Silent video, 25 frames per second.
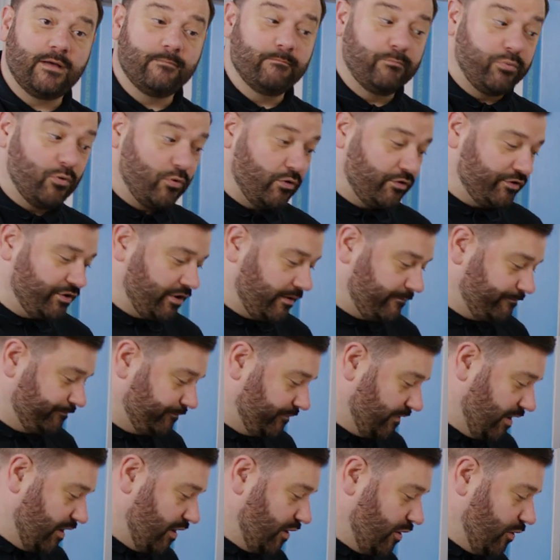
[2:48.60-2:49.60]
um, board
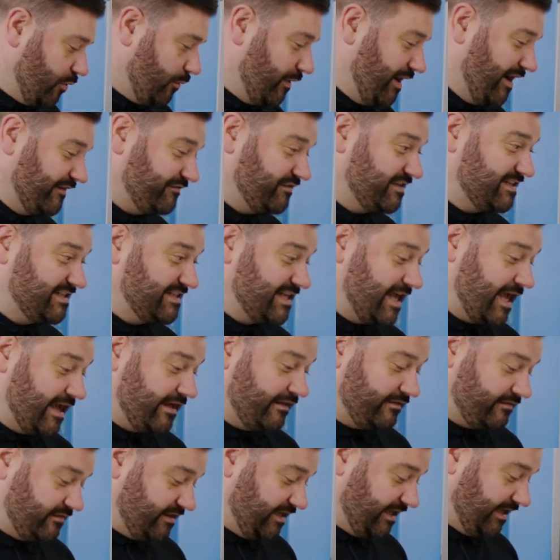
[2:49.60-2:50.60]
on. We have to
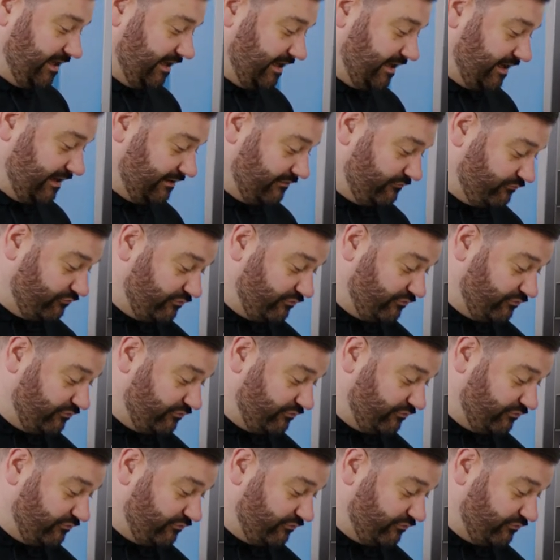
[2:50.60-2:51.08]
set the